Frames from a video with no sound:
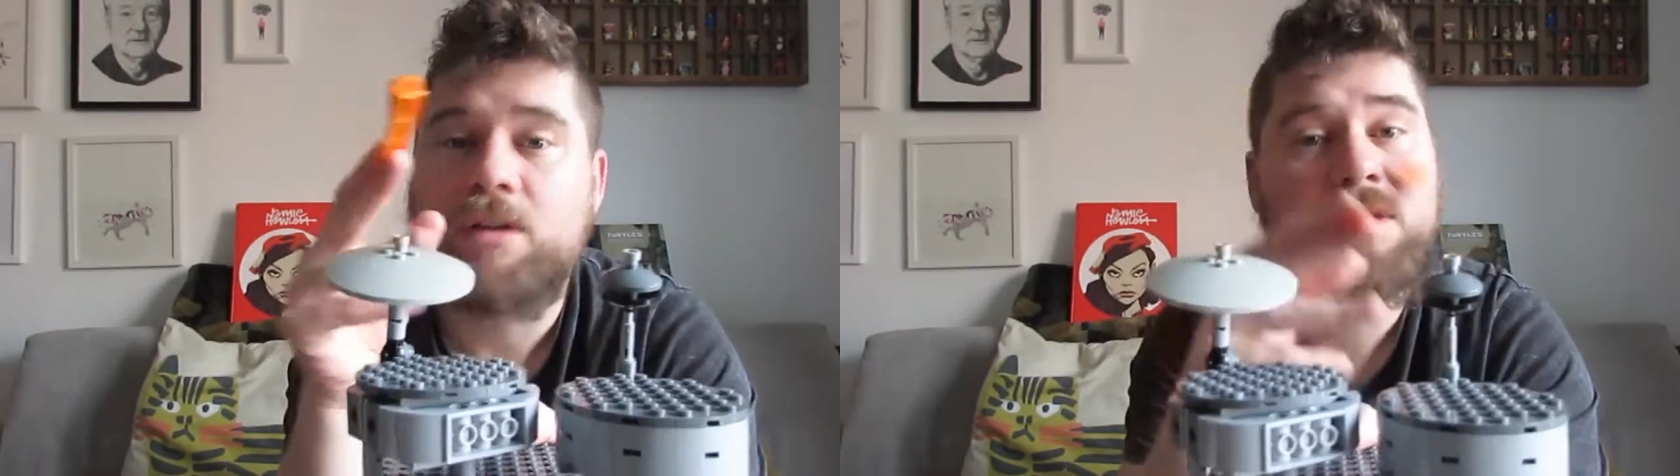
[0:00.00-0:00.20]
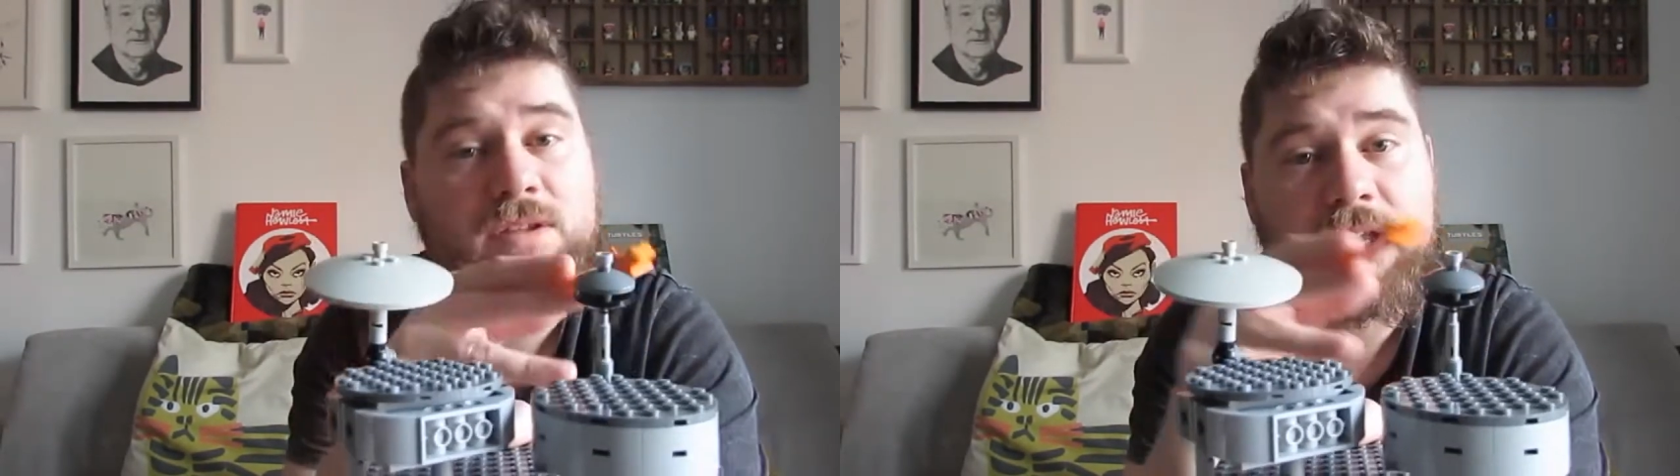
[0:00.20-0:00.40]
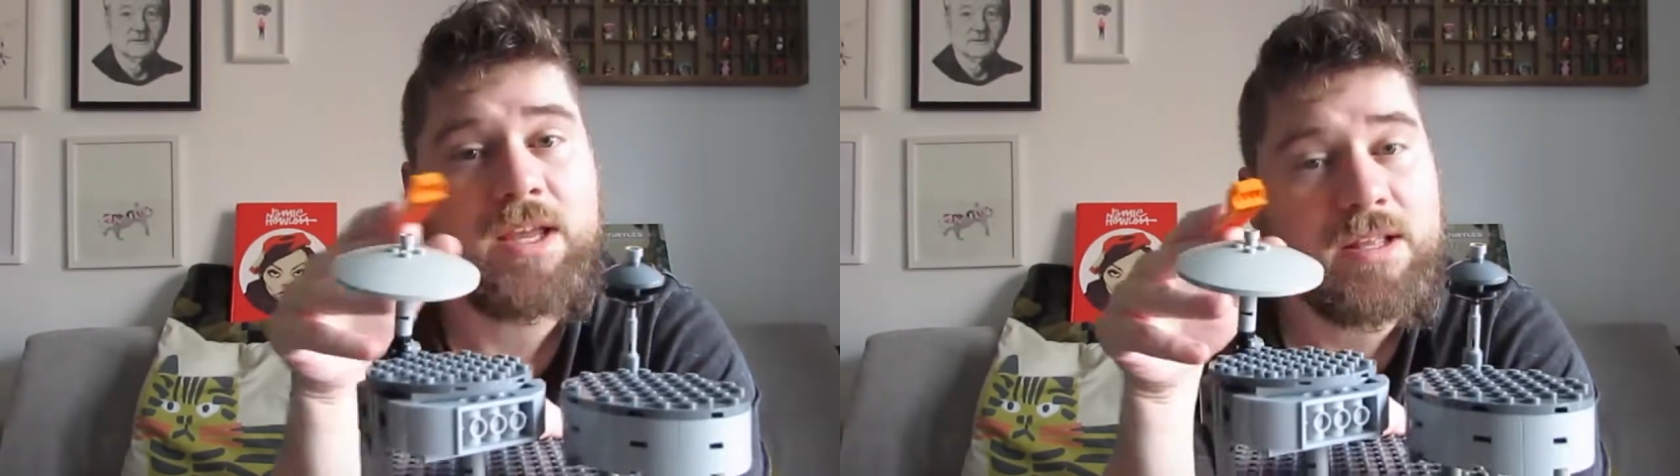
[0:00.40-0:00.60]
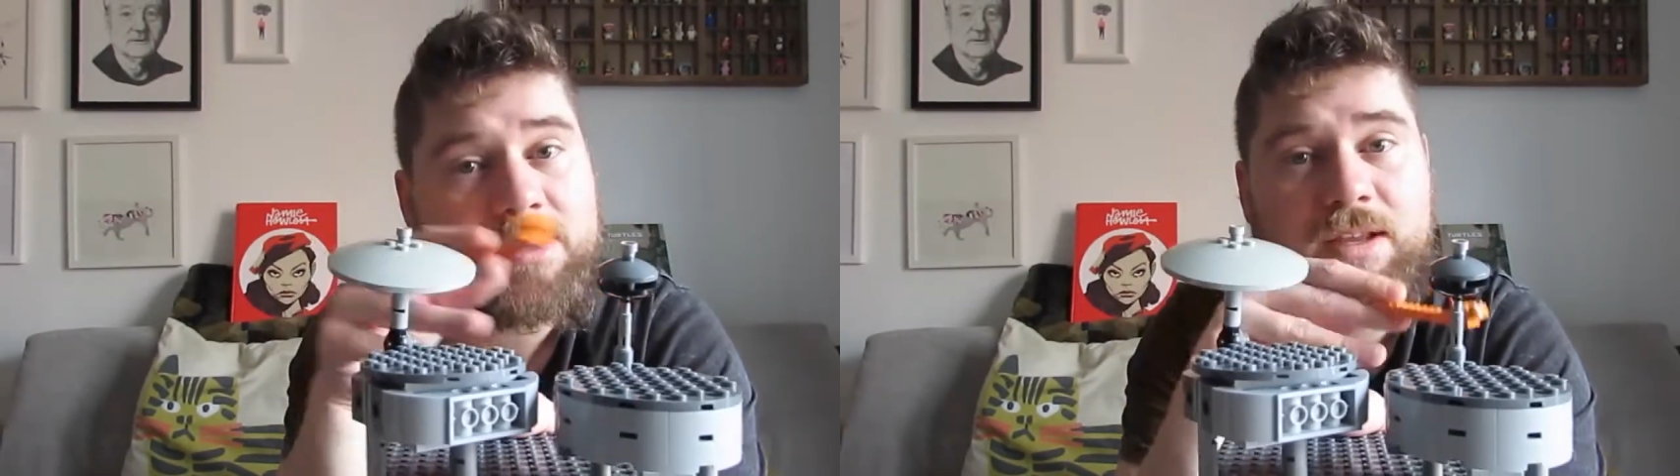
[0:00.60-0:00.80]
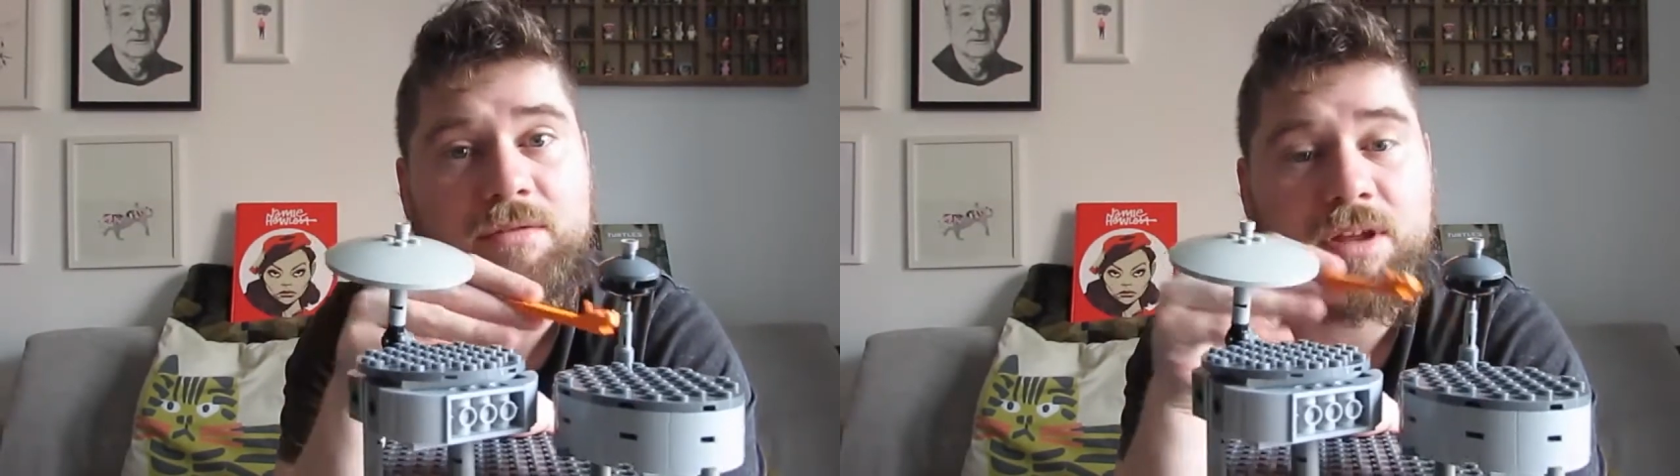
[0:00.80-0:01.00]
See,
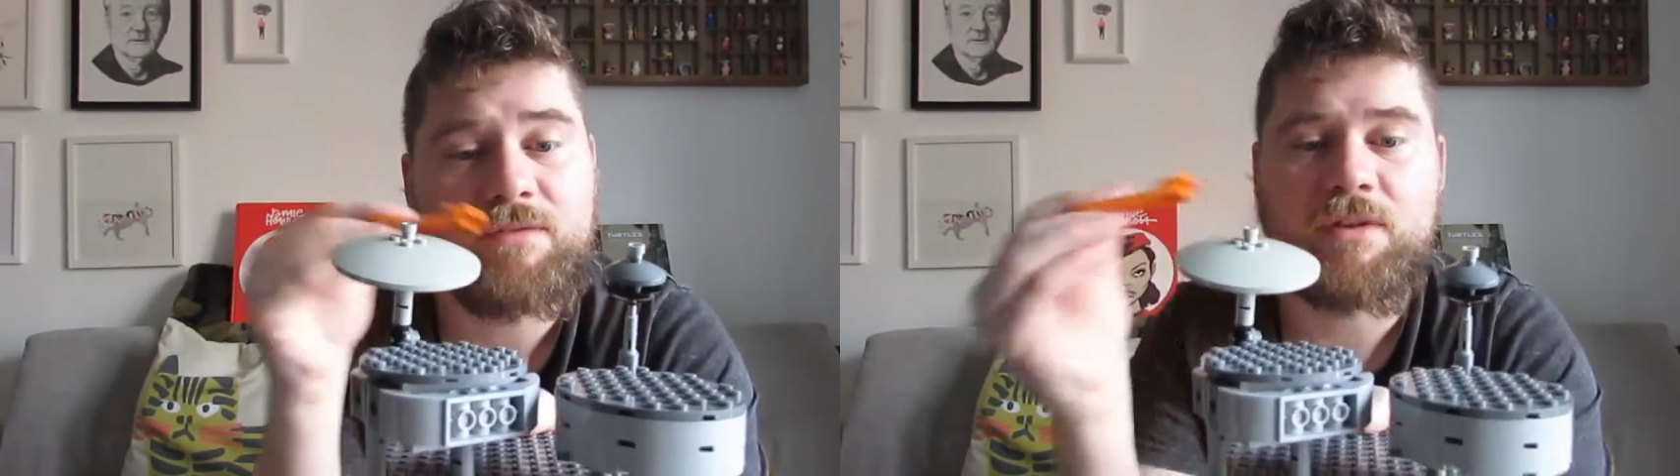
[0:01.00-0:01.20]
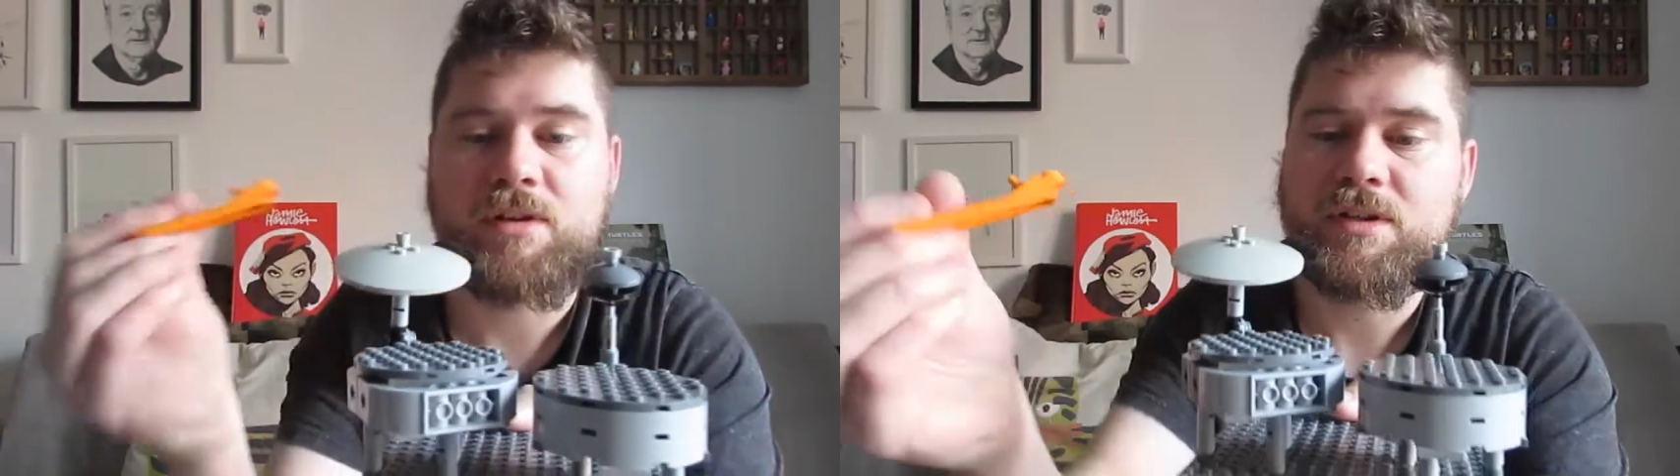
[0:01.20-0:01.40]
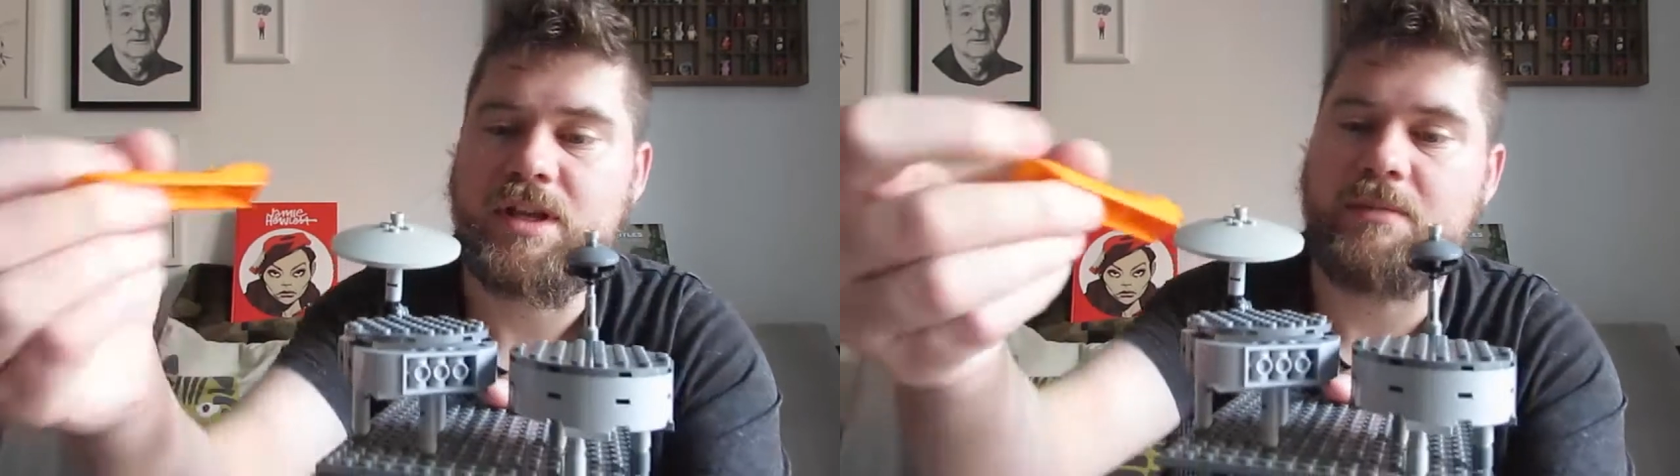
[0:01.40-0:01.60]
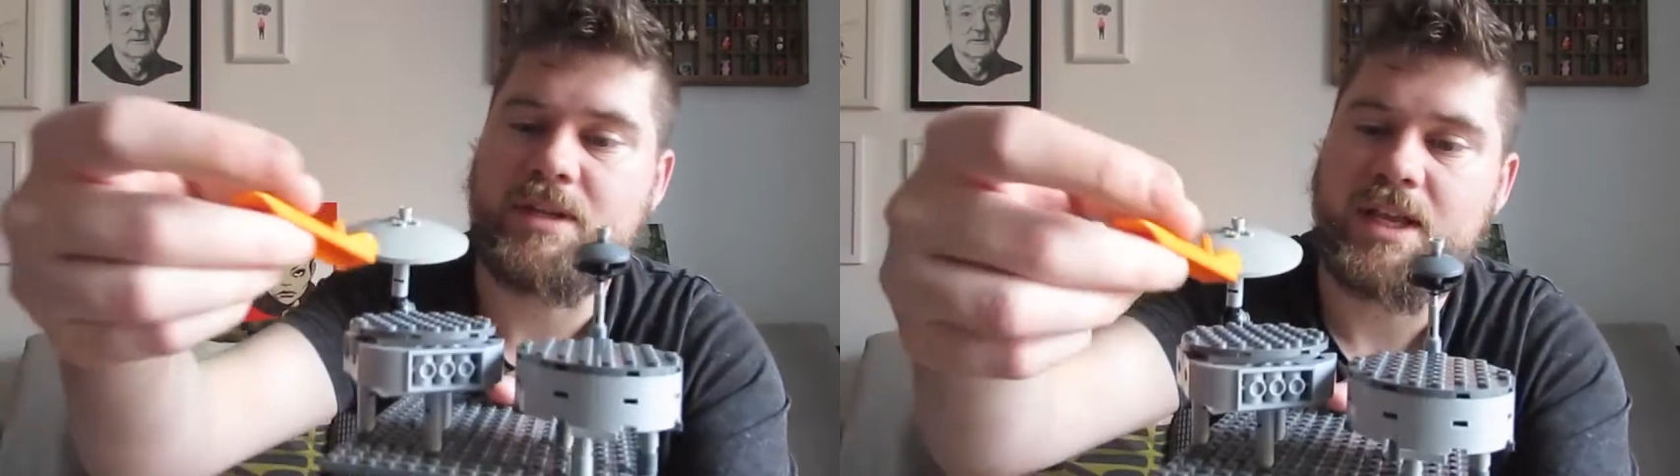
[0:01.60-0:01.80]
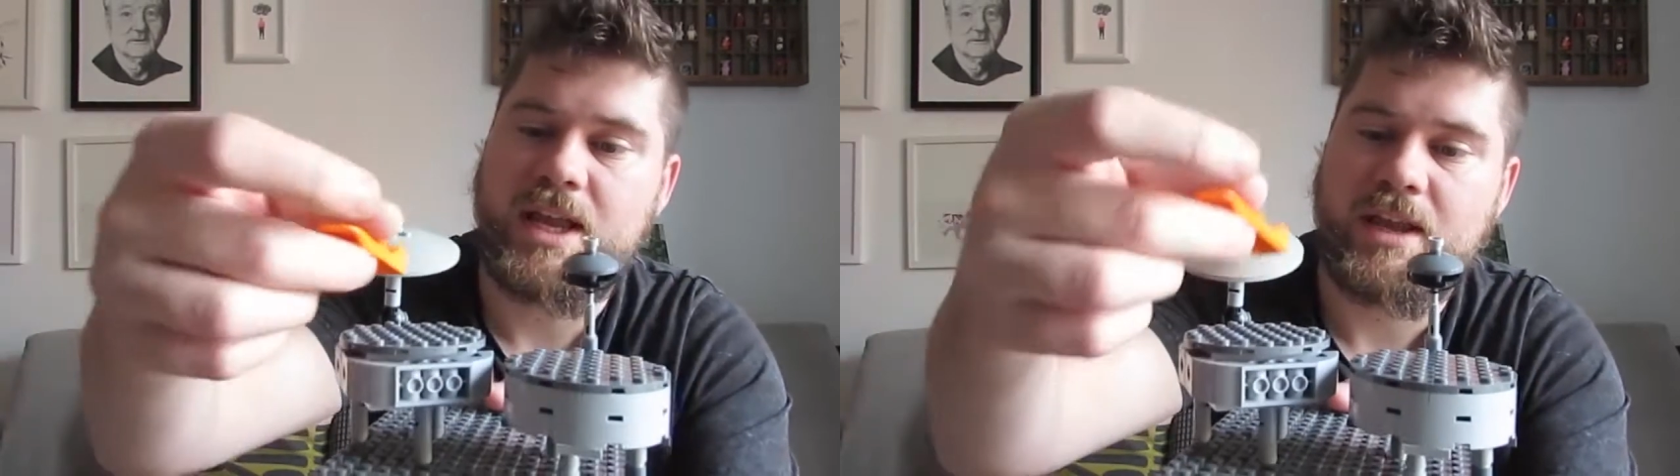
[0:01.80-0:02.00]
sound different. Same
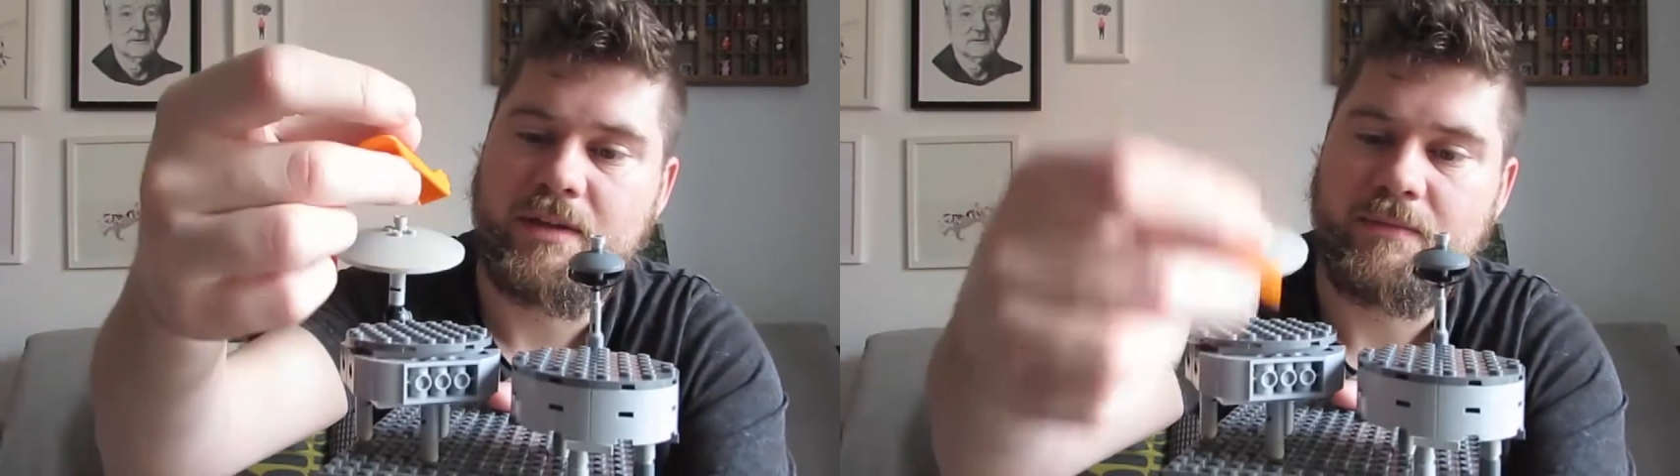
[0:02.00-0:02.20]
as here.